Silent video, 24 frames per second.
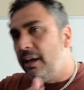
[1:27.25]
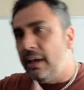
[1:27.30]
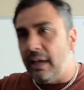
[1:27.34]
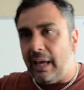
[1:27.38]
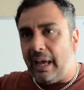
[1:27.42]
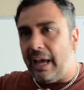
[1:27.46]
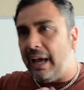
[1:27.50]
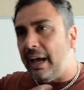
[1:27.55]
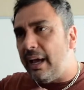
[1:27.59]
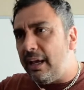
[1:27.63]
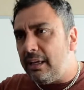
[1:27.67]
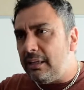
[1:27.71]

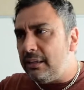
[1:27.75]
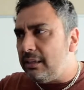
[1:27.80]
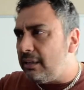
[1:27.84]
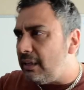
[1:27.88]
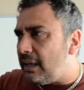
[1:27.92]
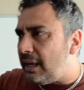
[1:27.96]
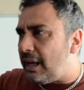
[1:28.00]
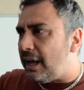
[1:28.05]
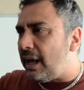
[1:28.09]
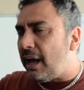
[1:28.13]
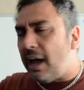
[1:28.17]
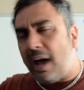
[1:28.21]
and
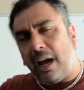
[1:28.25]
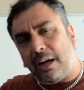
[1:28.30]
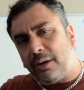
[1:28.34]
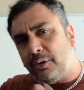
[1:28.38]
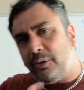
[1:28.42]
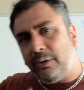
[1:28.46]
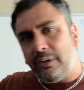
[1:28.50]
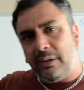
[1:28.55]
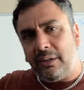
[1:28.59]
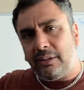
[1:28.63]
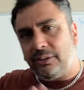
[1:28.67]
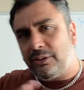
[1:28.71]
I
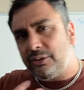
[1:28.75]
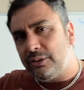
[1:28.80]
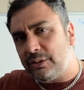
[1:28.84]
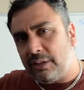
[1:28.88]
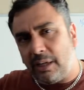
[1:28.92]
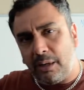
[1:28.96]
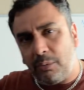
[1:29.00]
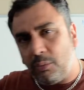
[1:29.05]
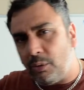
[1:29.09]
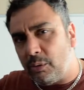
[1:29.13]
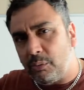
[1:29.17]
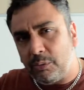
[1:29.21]
couldn't
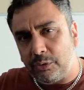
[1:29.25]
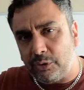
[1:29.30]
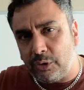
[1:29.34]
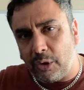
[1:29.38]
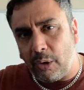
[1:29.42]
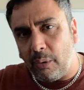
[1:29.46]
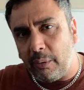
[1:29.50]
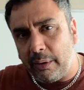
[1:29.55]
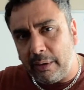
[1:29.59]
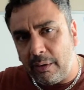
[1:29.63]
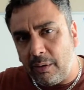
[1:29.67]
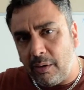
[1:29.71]
understand what was
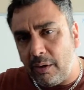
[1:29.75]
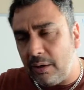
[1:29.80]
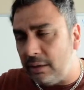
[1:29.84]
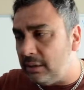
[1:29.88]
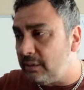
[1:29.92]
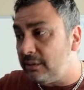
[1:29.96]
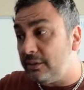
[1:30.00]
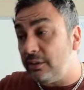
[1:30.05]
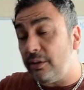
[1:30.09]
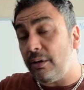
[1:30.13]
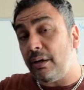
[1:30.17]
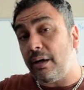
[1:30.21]
going on
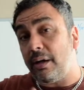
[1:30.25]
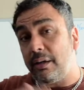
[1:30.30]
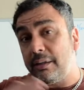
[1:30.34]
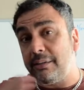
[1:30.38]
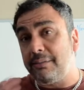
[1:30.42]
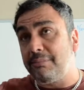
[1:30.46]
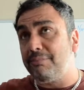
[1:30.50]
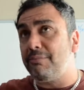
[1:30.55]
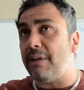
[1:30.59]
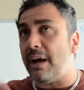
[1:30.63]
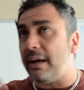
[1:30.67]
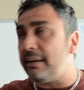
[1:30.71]
until
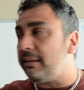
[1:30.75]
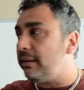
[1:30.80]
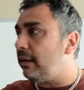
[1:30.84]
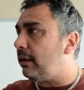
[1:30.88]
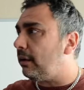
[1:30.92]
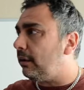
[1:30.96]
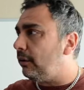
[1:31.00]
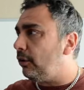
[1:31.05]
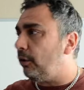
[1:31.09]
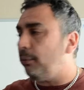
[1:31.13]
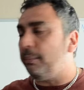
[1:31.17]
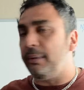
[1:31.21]
I did a
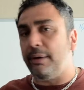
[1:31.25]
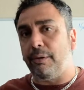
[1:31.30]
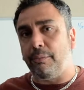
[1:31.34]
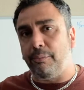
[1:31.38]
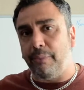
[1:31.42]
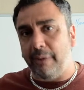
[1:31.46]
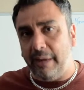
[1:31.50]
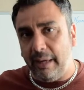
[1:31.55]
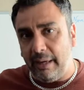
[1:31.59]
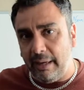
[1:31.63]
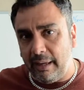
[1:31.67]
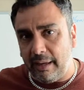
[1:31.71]
little bit of
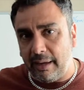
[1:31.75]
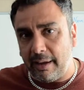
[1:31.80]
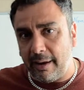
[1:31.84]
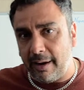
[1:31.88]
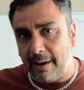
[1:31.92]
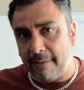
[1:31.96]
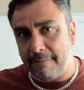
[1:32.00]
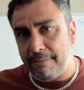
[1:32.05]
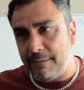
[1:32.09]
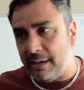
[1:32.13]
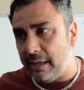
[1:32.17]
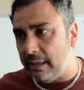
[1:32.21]
reading, and
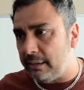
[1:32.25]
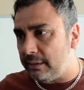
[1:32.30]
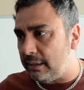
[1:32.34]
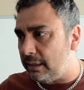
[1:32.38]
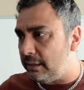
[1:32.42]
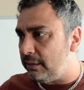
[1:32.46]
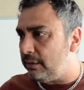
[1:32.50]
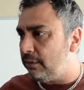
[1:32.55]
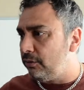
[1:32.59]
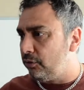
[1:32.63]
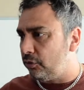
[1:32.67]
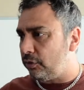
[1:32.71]
I found
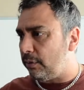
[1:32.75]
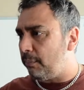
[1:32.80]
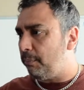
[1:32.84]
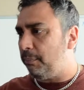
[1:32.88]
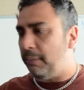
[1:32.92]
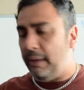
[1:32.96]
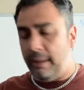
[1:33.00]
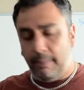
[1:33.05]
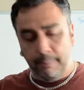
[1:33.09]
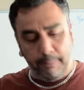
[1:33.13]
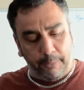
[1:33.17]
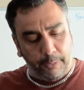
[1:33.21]
that some
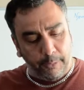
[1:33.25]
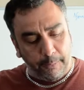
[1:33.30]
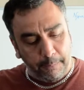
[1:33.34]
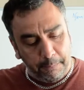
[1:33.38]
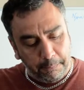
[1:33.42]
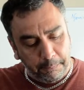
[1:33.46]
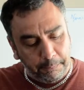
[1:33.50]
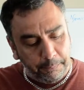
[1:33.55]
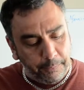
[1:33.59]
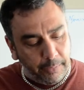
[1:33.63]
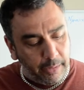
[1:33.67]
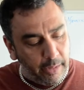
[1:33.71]
people,
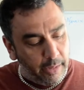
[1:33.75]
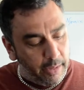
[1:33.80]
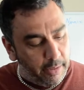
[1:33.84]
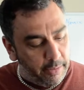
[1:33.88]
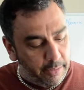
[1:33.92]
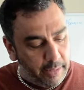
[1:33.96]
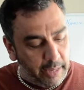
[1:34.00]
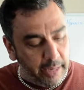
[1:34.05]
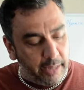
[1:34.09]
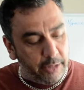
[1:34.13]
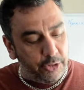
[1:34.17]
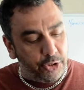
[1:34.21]

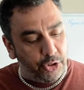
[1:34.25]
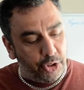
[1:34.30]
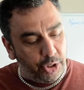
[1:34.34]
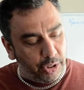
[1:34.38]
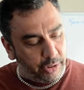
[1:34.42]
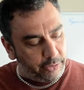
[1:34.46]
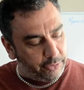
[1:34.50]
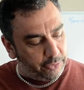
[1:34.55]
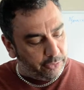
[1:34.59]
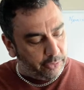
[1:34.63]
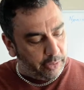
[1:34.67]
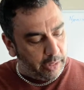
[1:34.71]
they
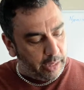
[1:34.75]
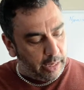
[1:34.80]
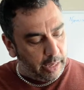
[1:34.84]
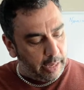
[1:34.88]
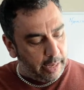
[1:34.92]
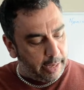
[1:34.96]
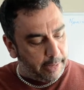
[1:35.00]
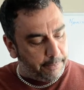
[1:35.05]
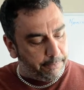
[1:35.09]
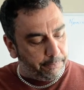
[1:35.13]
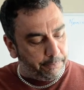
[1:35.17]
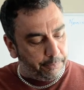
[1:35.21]
adjust
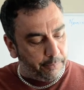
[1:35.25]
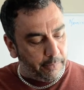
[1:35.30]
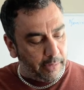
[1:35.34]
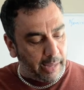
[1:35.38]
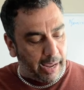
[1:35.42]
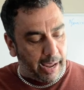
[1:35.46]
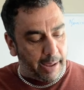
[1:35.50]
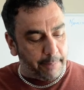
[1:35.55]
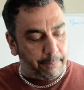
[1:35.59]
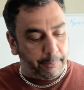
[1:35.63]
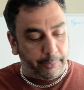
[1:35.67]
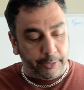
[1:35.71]
the
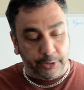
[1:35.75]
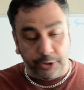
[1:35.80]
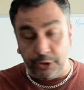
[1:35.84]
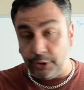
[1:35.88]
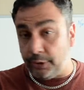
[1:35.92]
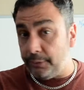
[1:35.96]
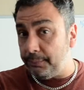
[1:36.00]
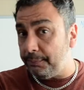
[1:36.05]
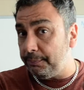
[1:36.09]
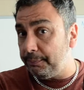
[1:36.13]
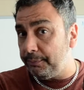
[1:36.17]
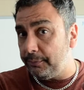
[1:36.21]

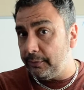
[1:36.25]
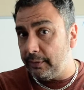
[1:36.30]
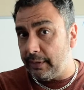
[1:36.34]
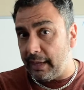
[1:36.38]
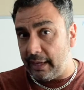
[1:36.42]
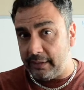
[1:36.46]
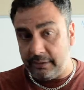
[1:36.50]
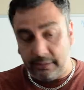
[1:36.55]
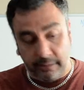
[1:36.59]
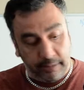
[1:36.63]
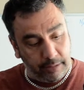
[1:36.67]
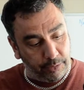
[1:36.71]
aperture,
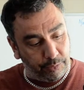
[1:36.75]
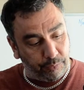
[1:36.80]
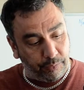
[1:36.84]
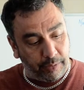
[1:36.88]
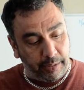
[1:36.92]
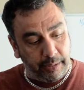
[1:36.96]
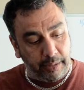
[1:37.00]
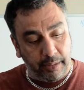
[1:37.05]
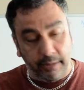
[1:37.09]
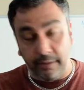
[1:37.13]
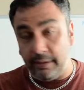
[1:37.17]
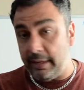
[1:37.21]
that's this
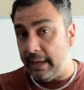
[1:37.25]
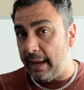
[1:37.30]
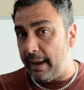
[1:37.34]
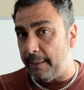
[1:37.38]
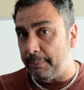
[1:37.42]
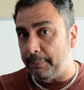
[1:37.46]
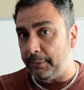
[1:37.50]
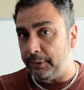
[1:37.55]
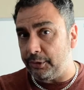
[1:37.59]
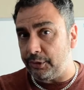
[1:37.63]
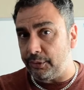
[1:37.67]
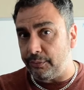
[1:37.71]
right here, the
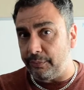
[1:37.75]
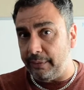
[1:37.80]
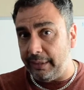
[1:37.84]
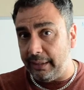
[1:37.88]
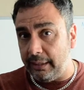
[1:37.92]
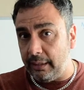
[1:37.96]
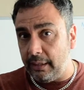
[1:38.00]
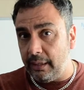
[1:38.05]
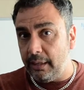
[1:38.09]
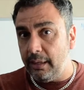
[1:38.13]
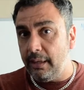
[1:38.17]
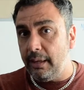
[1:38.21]
aperture
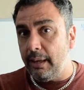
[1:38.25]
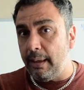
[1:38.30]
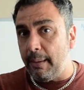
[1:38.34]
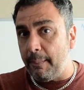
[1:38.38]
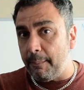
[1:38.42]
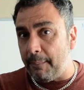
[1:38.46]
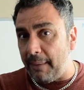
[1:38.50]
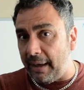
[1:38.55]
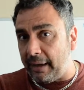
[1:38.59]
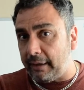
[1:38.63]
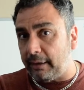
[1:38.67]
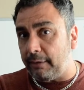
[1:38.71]
ring,
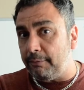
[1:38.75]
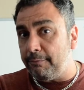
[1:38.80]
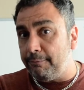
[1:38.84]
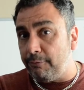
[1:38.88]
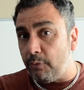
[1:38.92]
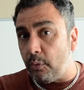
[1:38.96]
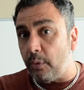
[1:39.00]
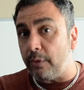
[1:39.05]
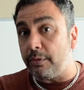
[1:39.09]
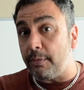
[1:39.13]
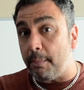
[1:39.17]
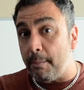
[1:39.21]
back and
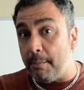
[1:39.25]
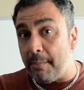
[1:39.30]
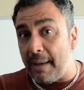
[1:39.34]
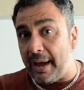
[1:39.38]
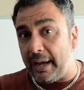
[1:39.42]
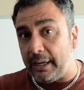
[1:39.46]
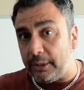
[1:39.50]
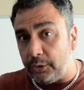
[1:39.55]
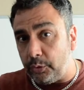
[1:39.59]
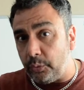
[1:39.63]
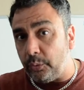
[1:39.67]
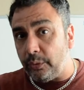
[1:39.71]
forth
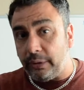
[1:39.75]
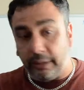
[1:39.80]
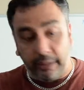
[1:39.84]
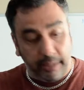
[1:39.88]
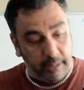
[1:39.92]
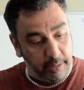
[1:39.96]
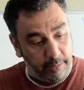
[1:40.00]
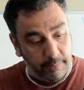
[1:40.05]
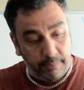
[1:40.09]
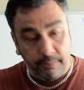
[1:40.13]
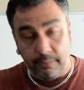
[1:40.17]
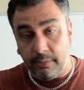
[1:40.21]

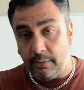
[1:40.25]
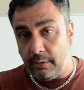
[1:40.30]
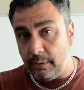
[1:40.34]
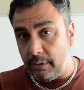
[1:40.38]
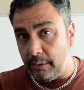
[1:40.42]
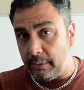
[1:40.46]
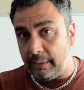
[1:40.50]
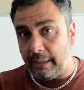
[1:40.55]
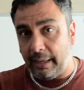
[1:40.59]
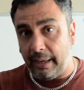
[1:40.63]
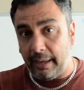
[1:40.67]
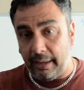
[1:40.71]
manually,
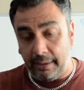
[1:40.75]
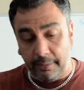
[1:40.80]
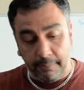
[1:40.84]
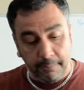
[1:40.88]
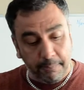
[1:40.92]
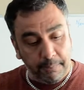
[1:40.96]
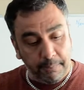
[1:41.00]
okay?